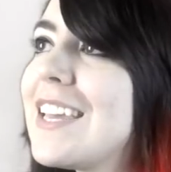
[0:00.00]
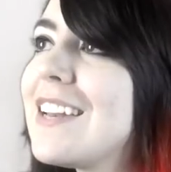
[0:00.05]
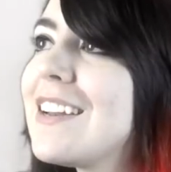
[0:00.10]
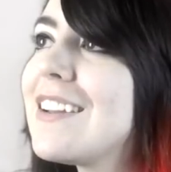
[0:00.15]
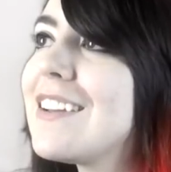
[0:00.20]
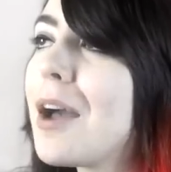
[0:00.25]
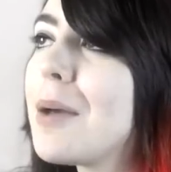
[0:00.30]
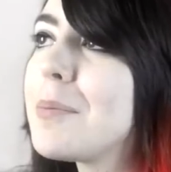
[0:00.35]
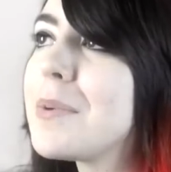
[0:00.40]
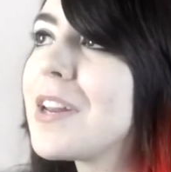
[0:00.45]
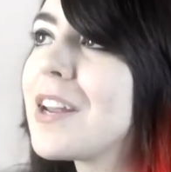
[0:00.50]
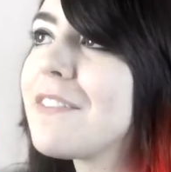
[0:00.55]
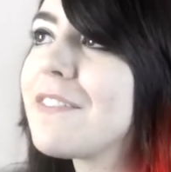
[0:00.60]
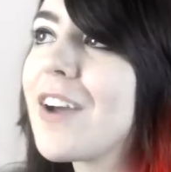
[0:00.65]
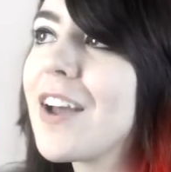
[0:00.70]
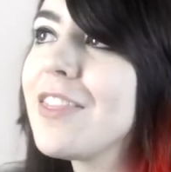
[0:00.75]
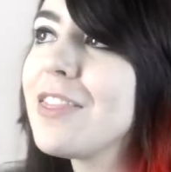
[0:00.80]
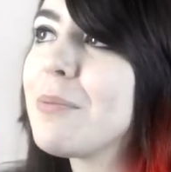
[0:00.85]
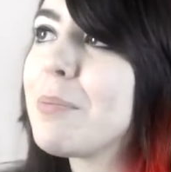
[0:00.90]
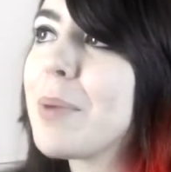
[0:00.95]
it, I mean, I've
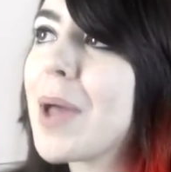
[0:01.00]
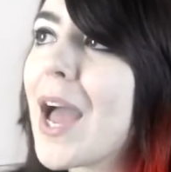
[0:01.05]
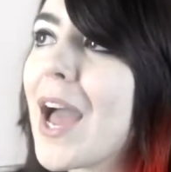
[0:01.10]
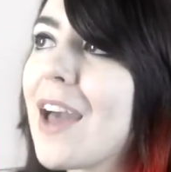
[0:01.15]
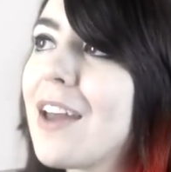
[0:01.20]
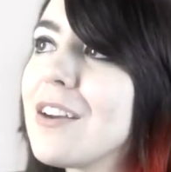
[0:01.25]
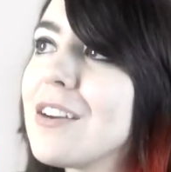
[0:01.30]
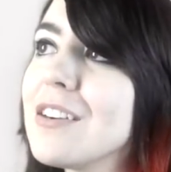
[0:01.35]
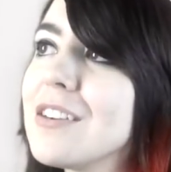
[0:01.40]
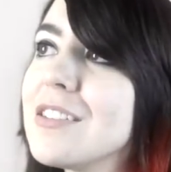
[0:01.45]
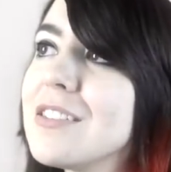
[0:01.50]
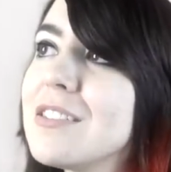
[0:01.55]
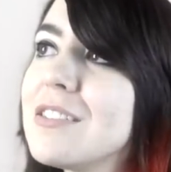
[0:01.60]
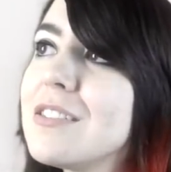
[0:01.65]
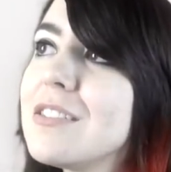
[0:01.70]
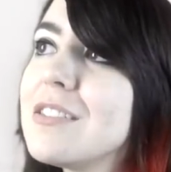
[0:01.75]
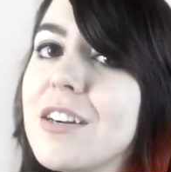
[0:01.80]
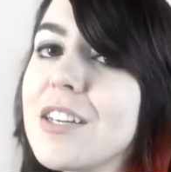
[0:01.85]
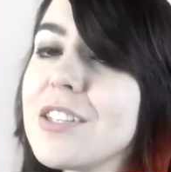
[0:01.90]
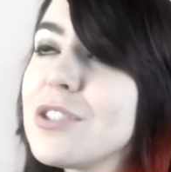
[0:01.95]
got the pattern.
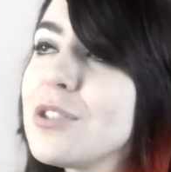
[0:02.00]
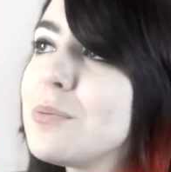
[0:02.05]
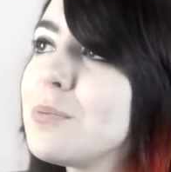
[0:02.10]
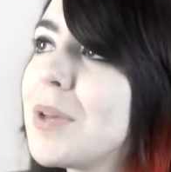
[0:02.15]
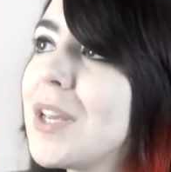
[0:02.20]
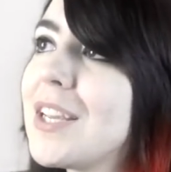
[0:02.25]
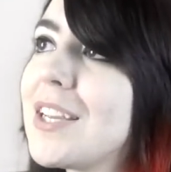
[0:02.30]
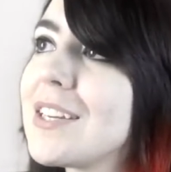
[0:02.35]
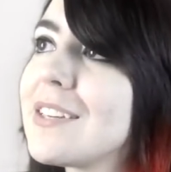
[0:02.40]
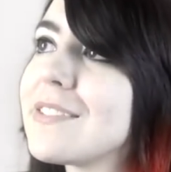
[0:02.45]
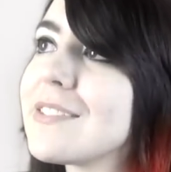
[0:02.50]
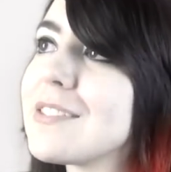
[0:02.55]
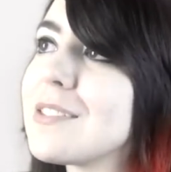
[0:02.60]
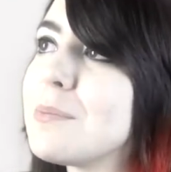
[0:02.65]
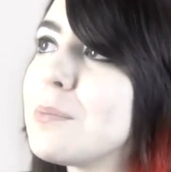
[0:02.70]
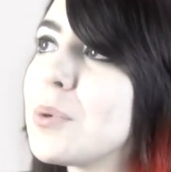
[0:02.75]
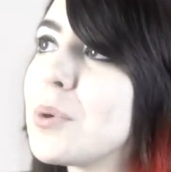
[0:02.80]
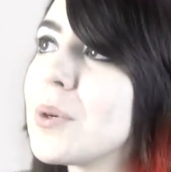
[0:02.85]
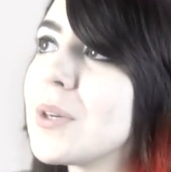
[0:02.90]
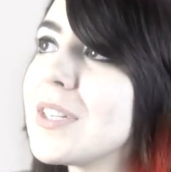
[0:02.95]
I should make it at
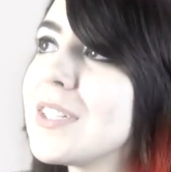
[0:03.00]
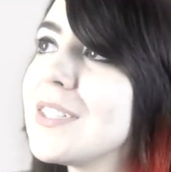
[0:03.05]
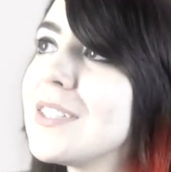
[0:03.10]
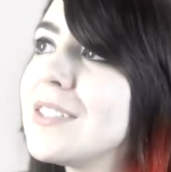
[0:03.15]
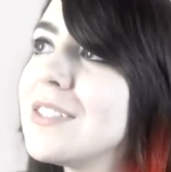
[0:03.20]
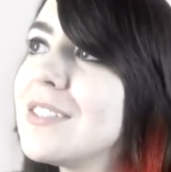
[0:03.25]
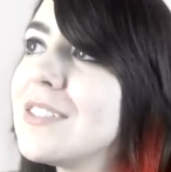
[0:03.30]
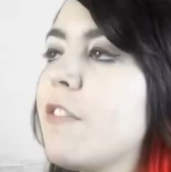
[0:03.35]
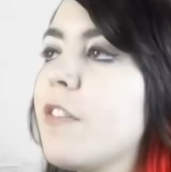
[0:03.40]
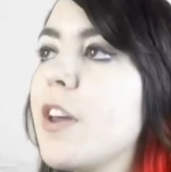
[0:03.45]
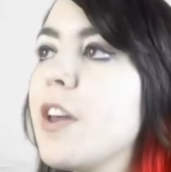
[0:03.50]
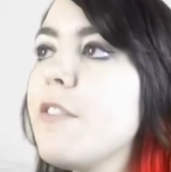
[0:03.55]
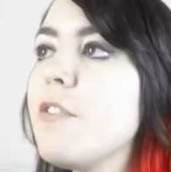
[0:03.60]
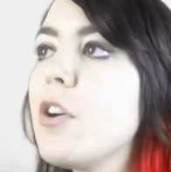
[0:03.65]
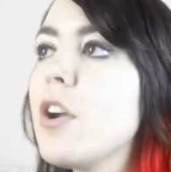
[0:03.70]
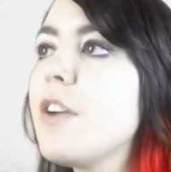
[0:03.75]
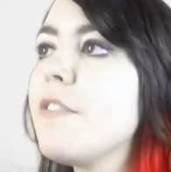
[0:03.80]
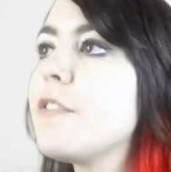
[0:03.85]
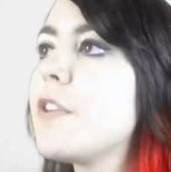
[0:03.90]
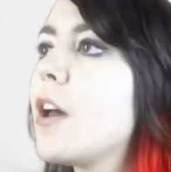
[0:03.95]
some point. If I
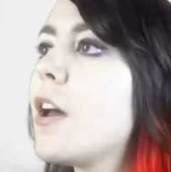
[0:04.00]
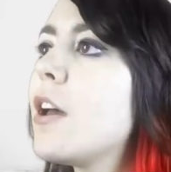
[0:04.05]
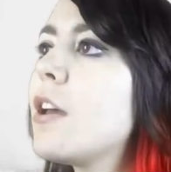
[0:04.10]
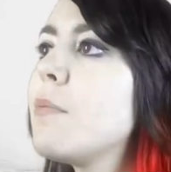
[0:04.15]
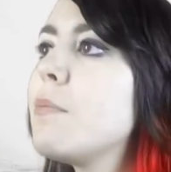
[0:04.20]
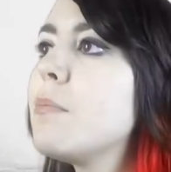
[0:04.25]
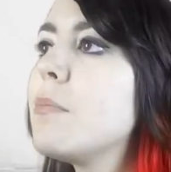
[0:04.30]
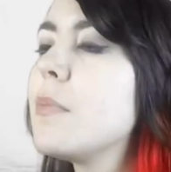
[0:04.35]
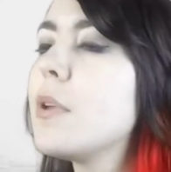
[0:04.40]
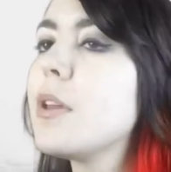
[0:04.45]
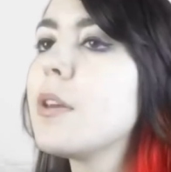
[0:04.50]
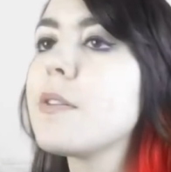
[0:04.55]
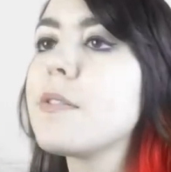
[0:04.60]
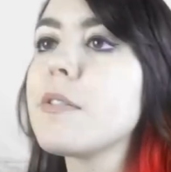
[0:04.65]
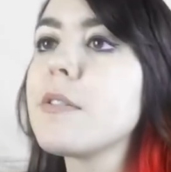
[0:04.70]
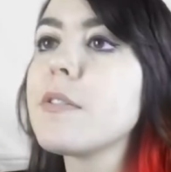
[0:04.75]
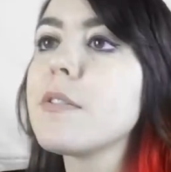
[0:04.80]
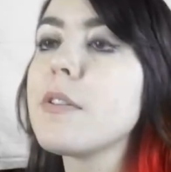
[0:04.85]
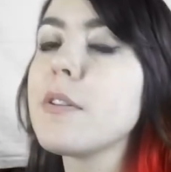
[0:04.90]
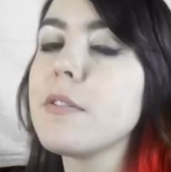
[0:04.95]
ever have time in
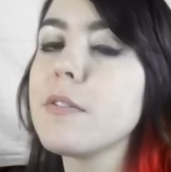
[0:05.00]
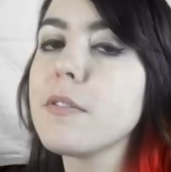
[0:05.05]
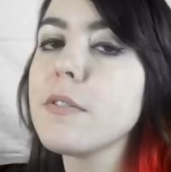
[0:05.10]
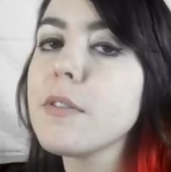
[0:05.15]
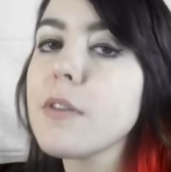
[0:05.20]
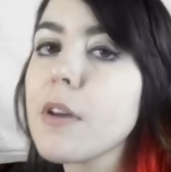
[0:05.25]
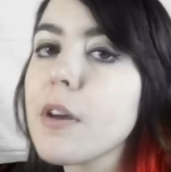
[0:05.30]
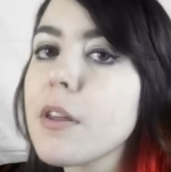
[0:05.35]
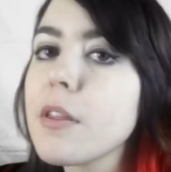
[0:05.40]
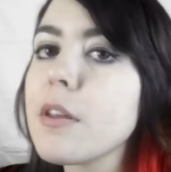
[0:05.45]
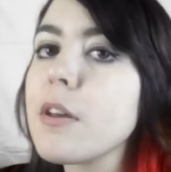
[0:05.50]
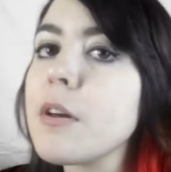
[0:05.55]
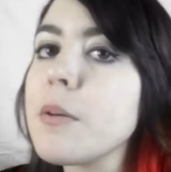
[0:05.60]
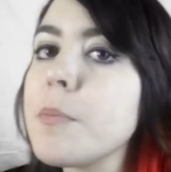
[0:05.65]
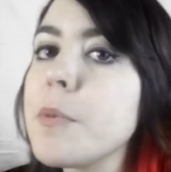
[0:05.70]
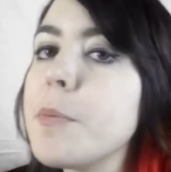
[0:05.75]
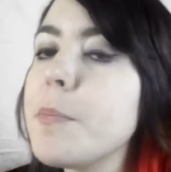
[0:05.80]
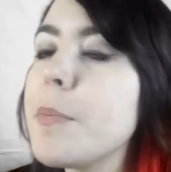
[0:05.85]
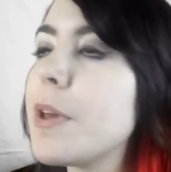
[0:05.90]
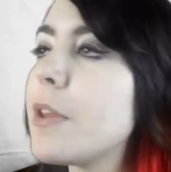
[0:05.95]
existence, I think
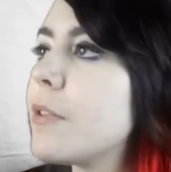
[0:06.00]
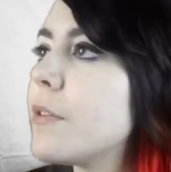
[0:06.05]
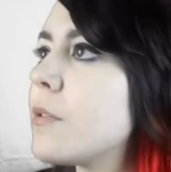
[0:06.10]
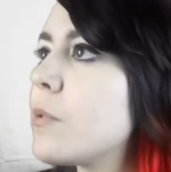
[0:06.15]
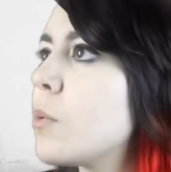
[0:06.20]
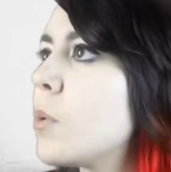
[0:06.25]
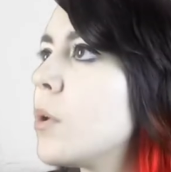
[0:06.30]
I'm gonna make this